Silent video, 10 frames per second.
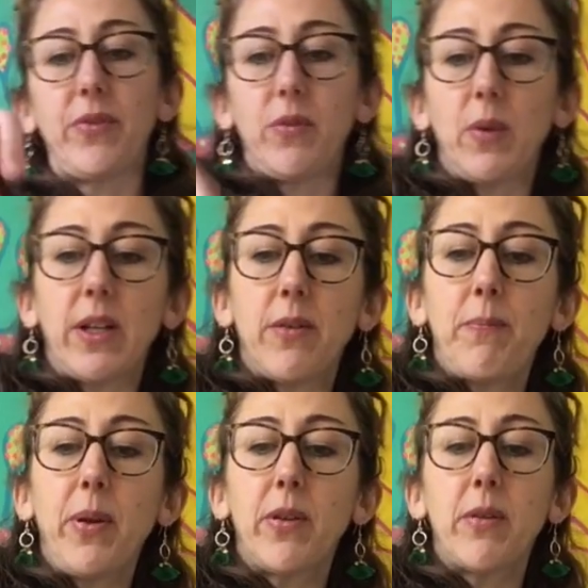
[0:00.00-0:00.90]
we're going to
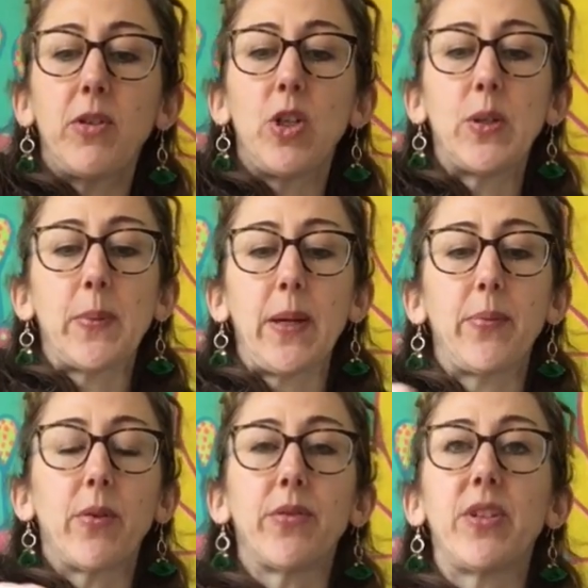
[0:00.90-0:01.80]
put the
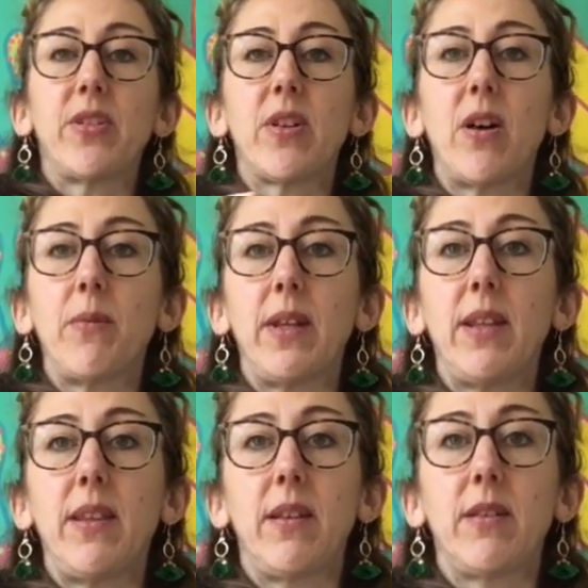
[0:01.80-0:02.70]
newspaper on to start
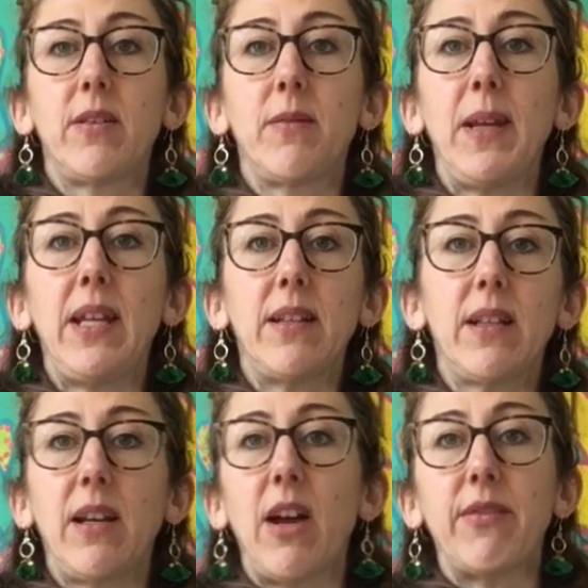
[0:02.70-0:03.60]
with to make
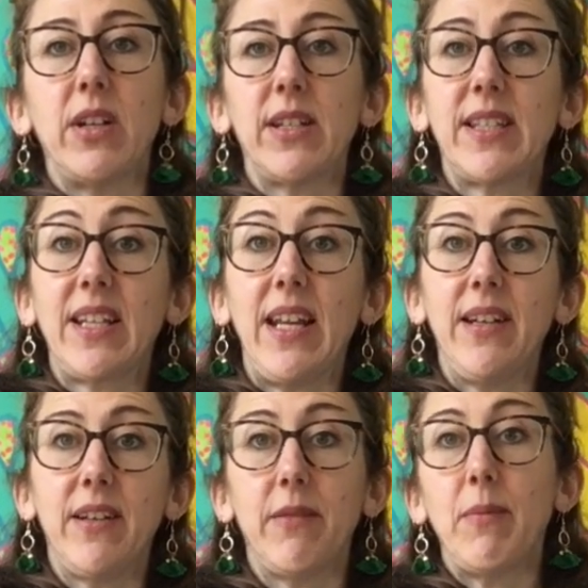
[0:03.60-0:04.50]
it have a nice skin
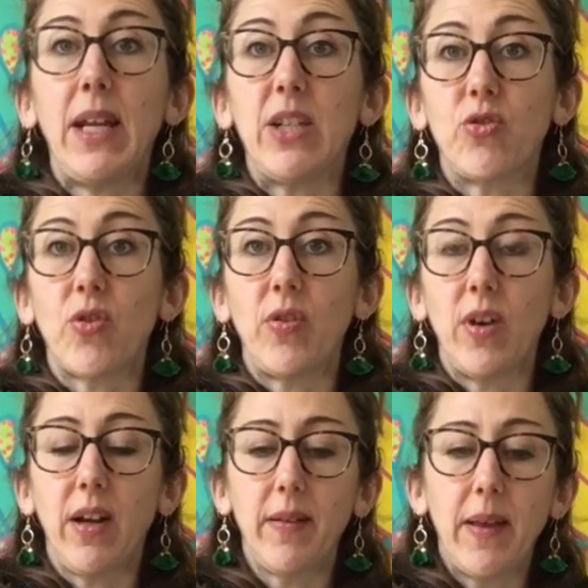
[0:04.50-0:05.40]
and make it stronger.
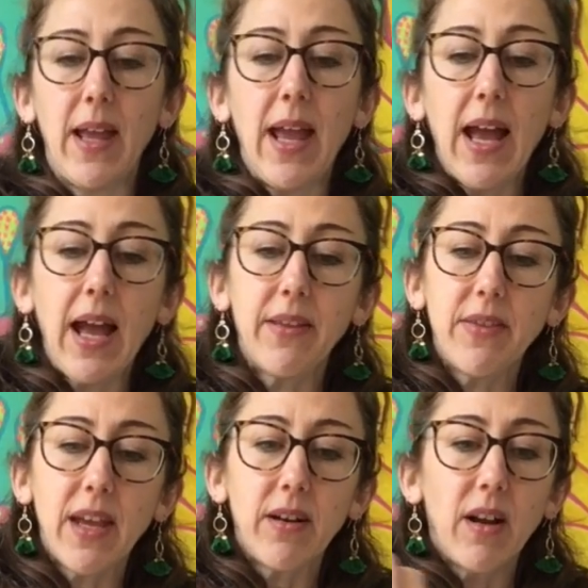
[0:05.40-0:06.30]
And
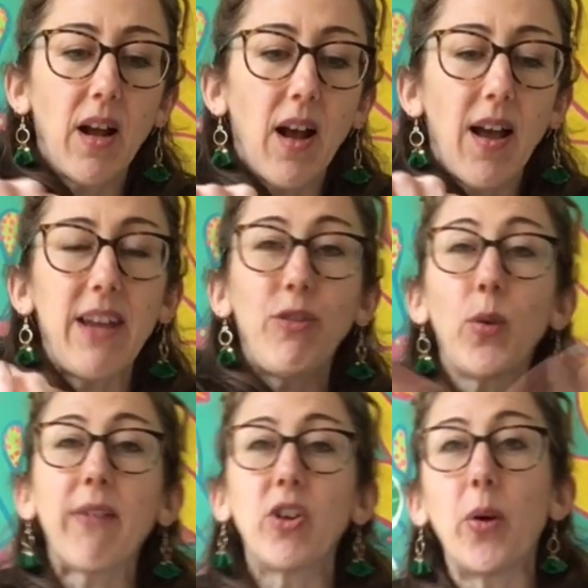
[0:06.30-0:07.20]
then if you
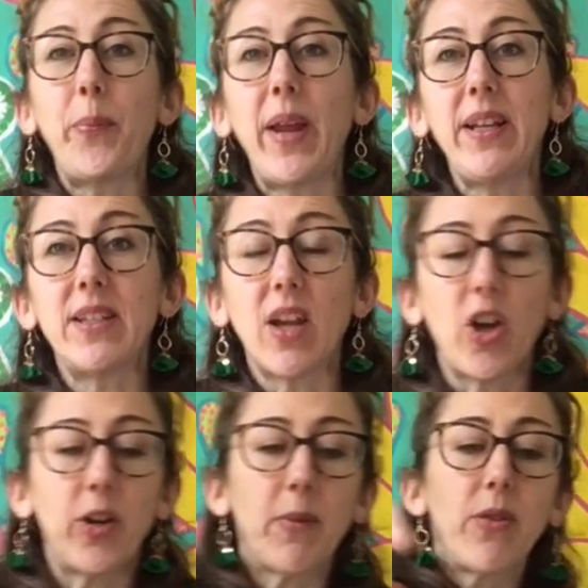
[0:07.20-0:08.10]
haven't got paint at
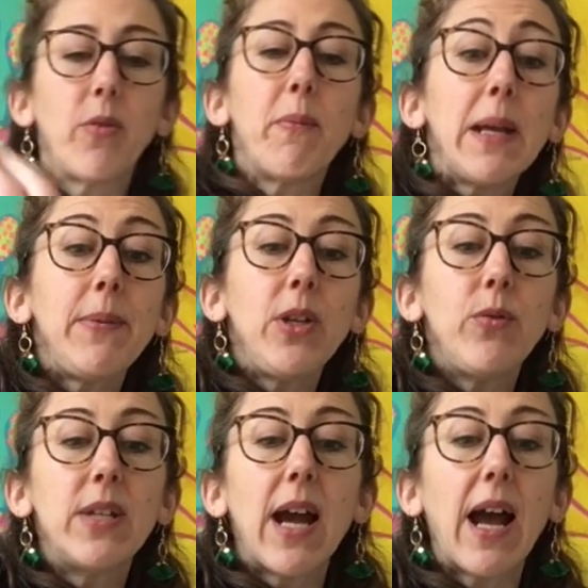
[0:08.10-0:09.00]
home, I thought maybe
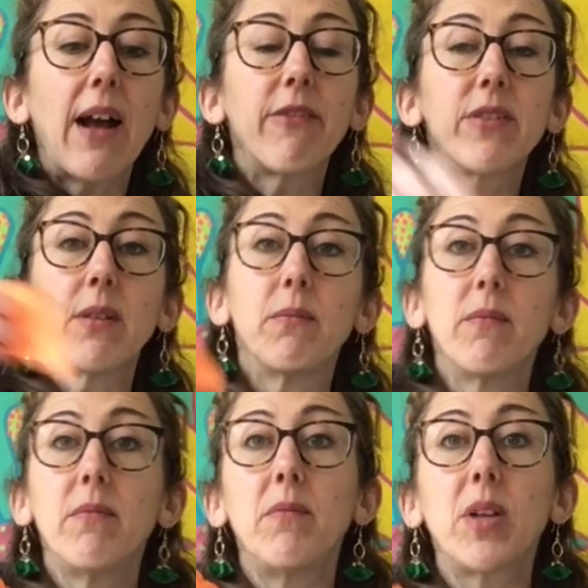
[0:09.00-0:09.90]
you'd have
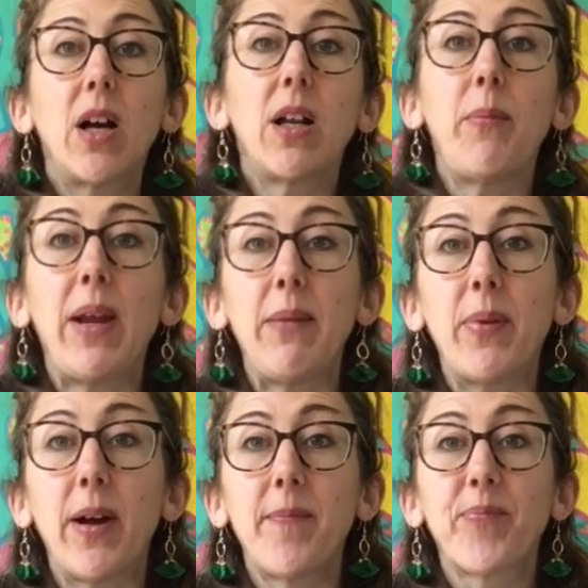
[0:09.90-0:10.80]
some colour
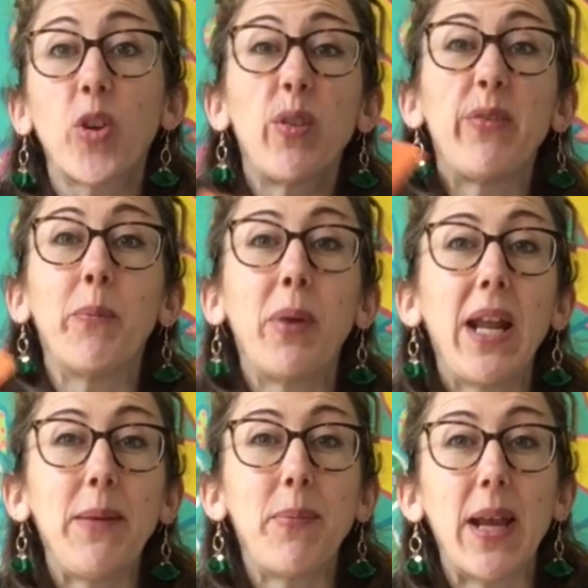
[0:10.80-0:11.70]
paper or even
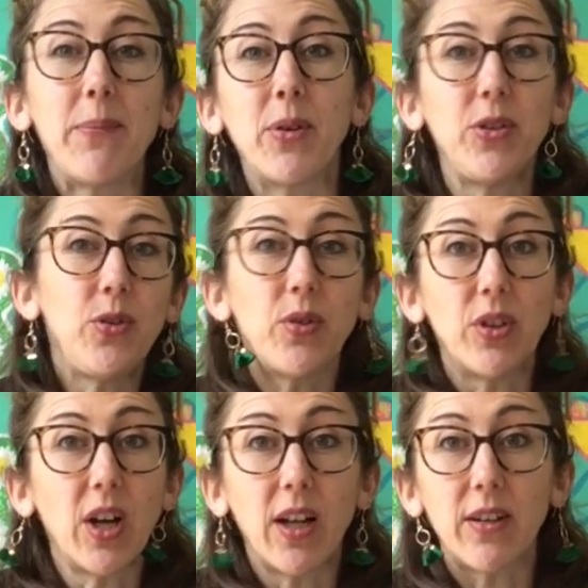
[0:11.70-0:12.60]
plain paper and you can
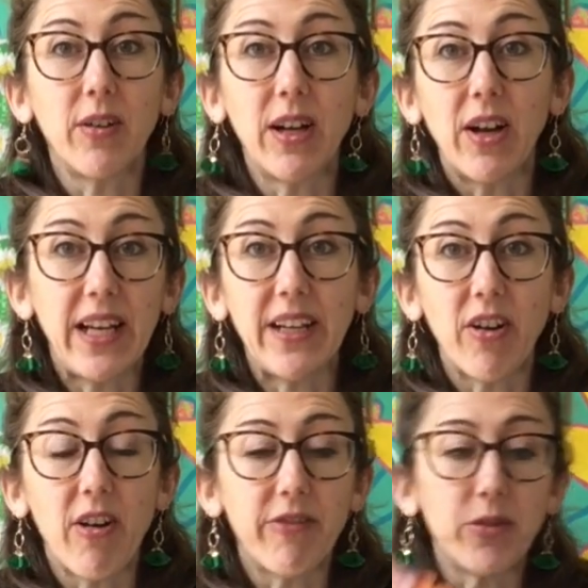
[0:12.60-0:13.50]
colour in
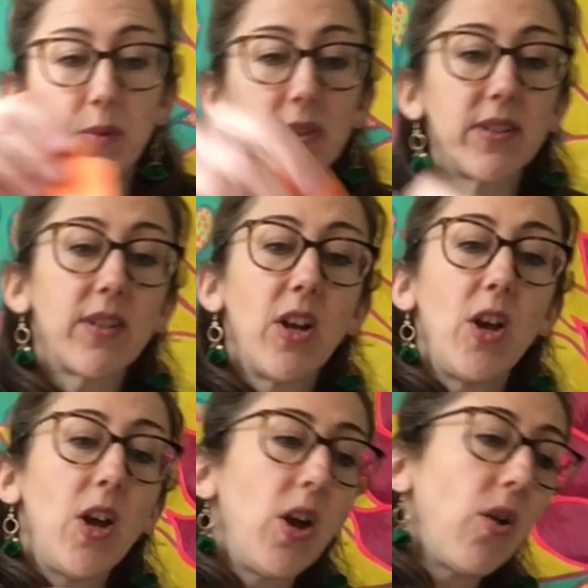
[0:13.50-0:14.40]
afterwards.
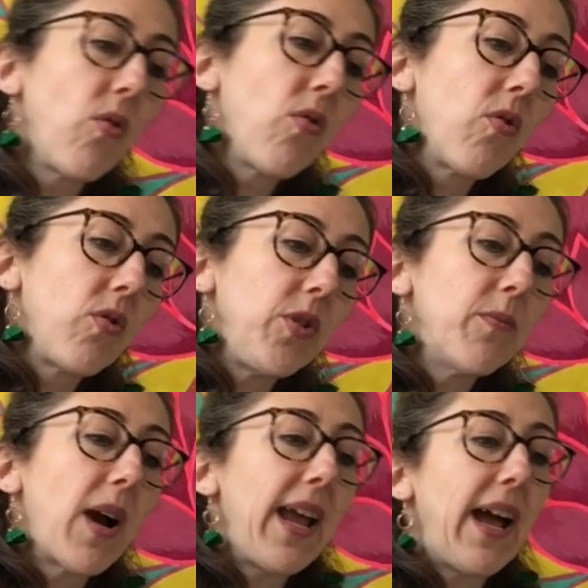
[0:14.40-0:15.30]
Or you
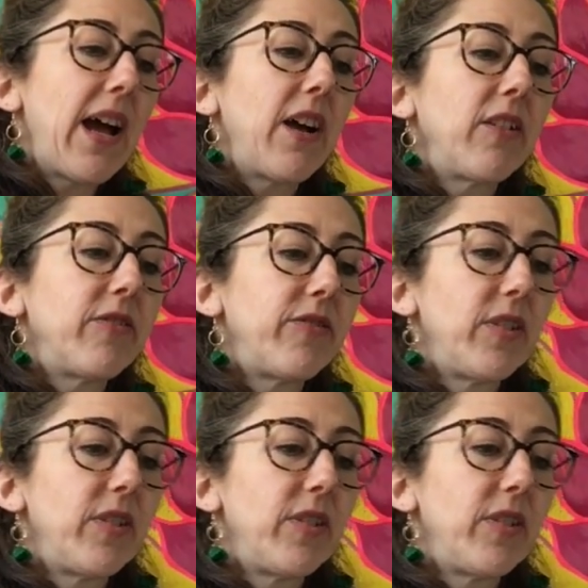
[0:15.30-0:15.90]
might have